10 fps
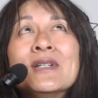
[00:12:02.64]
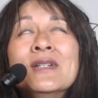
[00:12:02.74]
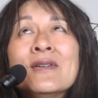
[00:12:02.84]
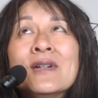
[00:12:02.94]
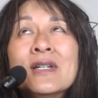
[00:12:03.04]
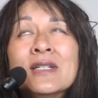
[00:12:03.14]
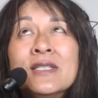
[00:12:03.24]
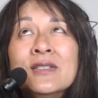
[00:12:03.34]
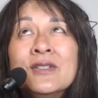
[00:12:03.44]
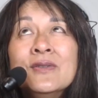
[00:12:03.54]
I
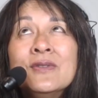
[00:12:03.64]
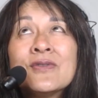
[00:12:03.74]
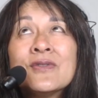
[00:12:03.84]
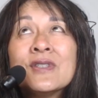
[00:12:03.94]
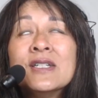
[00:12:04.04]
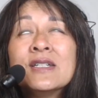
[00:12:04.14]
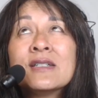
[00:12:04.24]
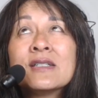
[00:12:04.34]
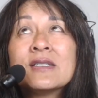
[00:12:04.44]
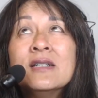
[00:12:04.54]
see two different
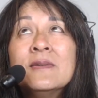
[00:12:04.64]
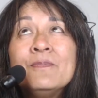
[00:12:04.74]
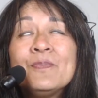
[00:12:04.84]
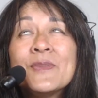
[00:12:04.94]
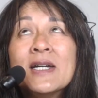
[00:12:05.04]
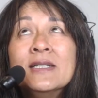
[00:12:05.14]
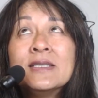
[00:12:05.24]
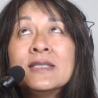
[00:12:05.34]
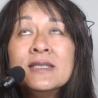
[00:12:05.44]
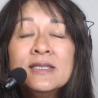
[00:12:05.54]
things. I
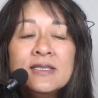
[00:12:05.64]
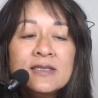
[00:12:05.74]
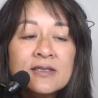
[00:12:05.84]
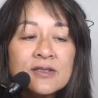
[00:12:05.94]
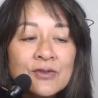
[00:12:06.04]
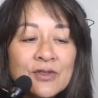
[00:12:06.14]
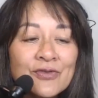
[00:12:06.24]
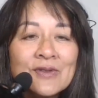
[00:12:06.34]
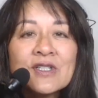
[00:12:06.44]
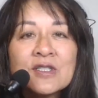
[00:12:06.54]
see two
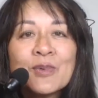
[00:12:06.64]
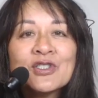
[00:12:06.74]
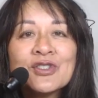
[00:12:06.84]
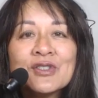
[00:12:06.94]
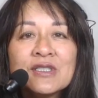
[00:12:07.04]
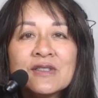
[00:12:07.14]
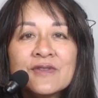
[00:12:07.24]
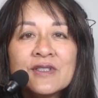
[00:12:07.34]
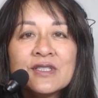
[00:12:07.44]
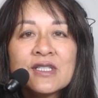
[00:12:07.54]
different expressions of
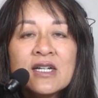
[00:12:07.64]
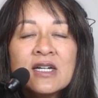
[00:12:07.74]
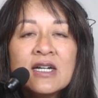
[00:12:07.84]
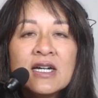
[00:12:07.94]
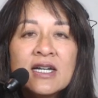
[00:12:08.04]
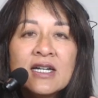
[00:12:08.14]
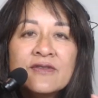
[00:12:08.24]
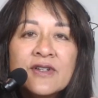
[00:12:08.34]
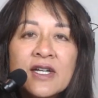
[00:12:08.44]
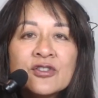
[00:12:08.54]
this. I
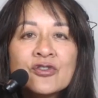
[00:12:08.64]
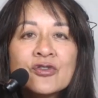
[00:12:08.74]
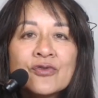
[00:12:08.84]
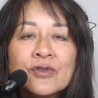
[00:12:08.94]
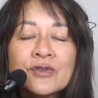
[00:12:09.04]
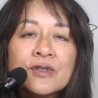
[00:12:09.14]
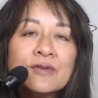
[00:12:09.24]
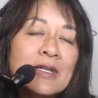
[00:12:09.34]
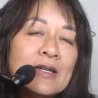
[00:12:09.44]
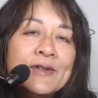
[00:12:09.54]
have extroverts who
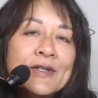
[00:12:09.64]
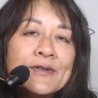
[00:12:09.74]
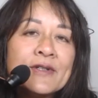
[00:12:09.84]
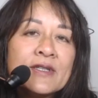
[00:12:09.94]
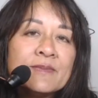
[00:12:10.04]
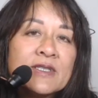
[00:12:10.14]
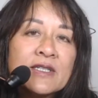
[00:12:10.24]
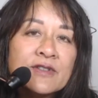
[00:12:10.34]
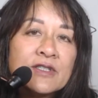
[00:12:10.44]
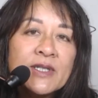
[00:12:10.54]
love hearing
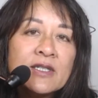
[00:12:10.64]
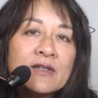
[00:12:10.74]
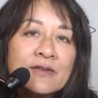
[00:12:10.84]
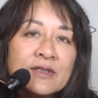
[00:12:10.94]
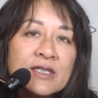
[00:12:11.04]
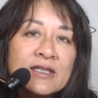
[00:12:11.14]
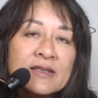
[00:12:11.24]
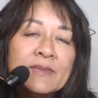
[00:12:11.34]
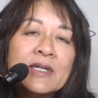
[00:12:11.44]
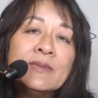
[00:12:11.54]
themselves speak all the
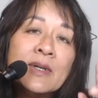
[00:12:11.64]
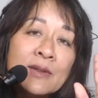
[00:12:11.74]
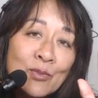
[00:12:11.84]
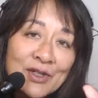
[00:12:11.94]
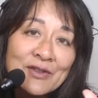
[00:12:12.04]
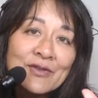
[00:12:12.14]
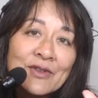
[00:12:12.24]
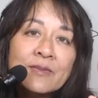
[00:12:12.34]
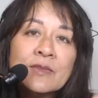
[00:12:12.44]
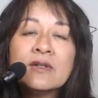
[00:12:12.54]
time. I'm one of
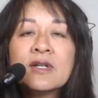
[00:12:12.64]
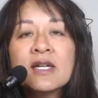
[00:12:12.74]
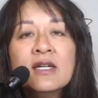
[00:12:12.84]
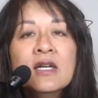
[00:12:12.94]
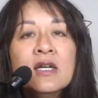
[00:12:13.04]
them. Okay.